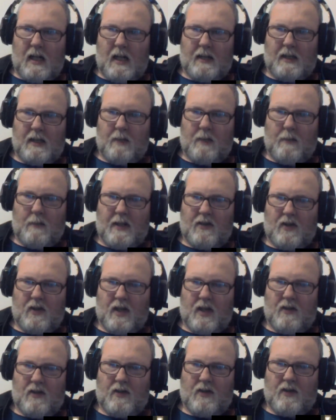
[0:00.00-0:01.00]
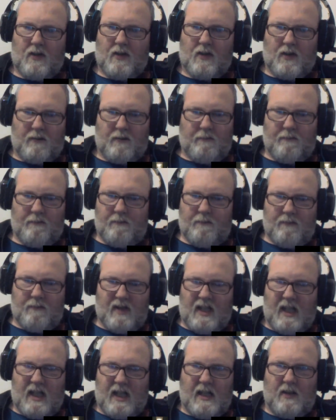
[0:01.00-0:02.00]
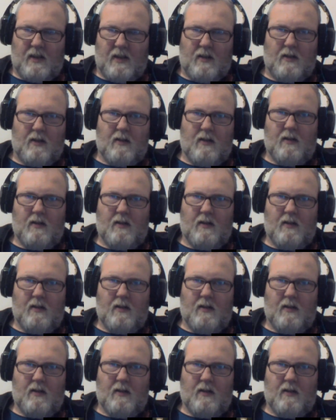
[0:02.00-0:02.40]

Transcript: need my senses keen.